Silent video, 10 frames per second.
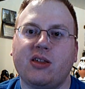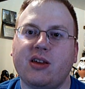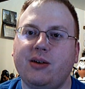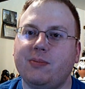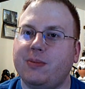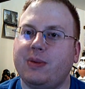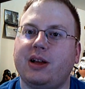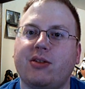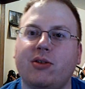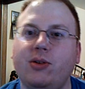So,
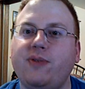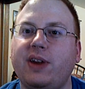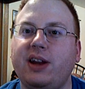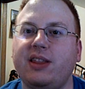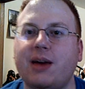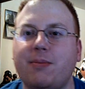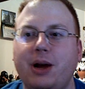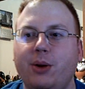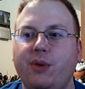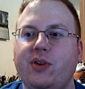it's only fitting that
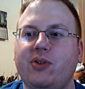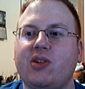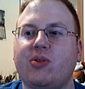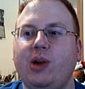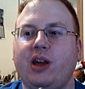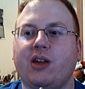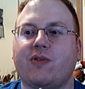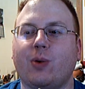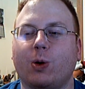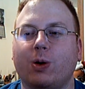my review this week
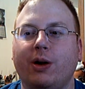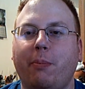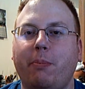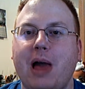is for